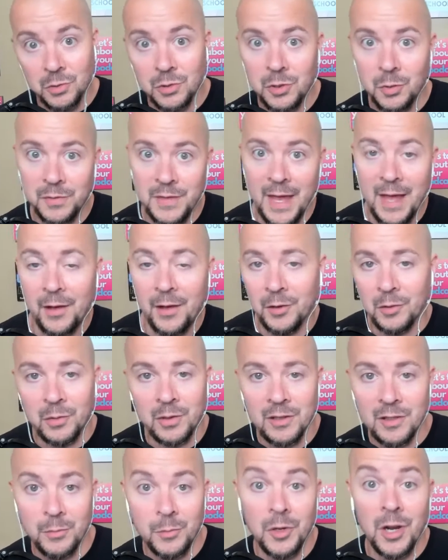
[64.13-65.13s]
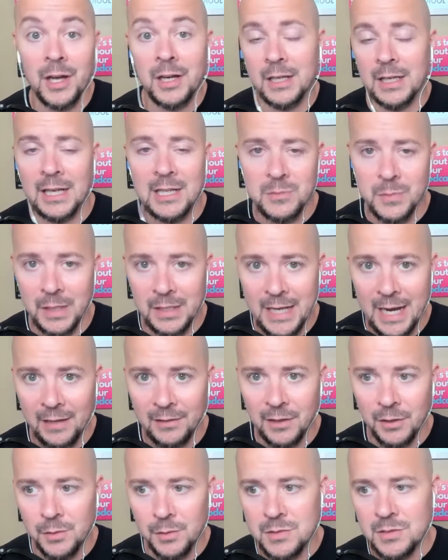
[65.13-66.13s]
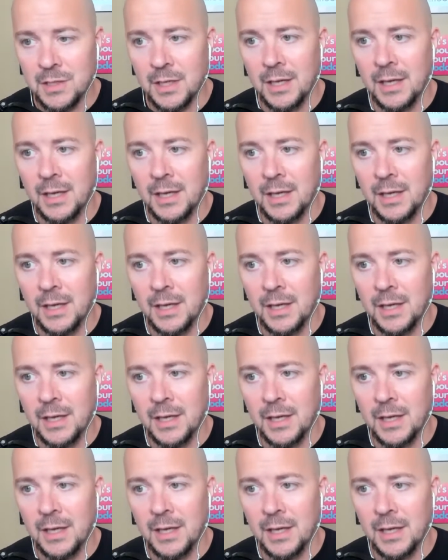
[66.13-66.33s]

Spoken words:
you with the algorithm. You're not going to get as many downloads.